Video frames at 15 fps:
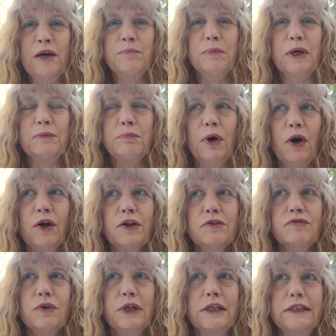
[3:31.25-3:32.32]
But part
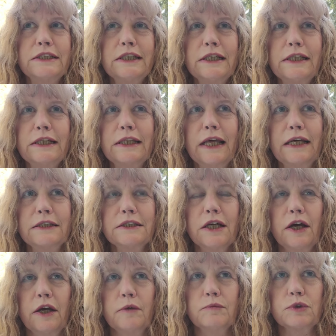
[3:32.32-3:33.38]
of what he did at that
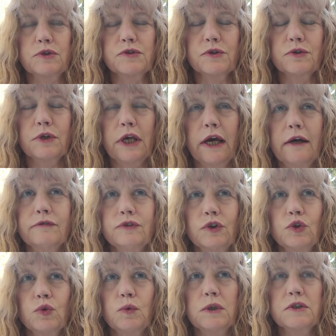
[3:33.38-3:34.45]
time or soon
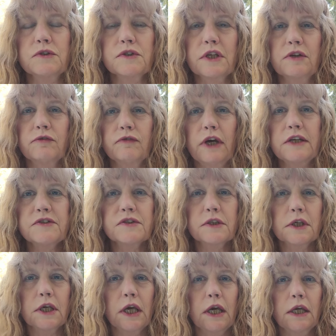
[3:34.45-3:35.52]
after was
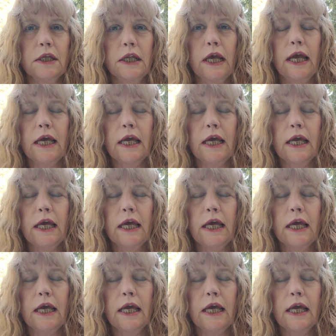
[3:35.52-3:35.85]
investigate